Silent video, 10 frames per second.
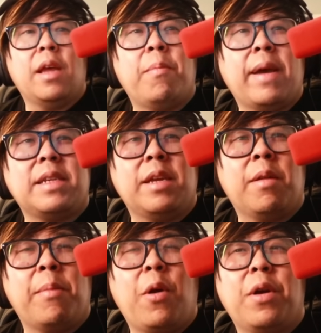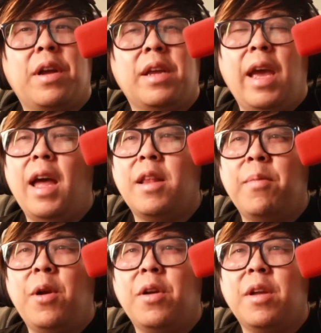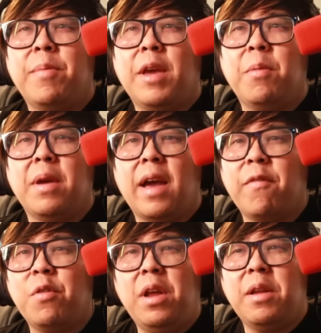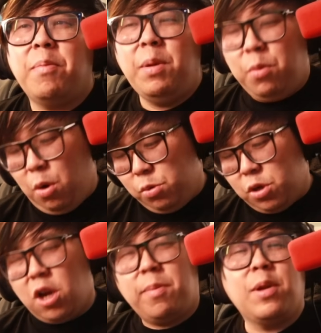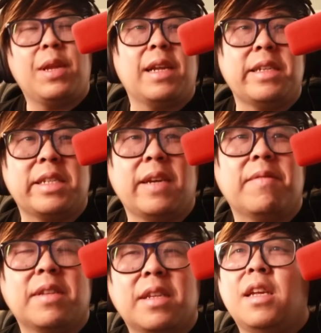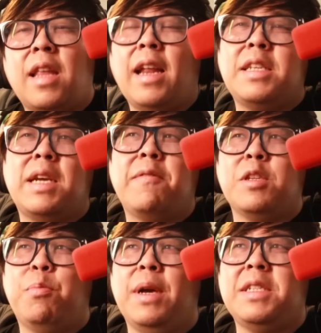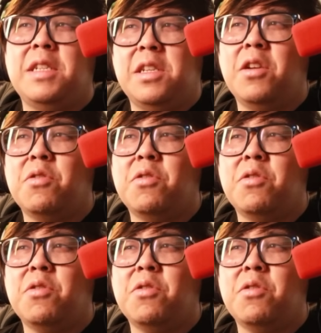Mex in America? Yeah, in America, maybe. I feel like people don't talk about 97. 97 is busted, though.